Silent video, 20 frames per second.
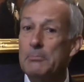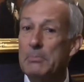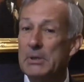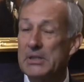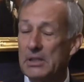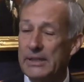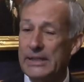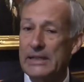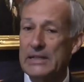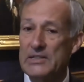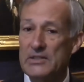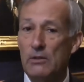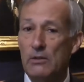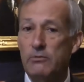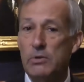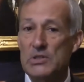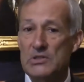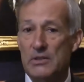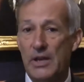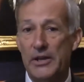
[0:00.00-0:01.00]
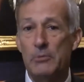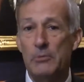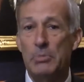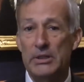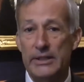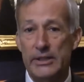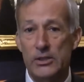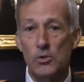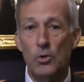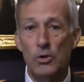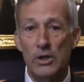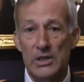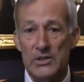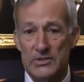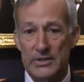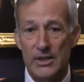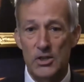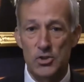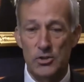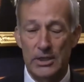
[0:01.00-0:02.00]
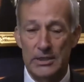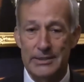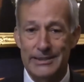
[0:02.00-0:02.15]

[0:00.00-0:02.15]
But the League itself was not a political organization.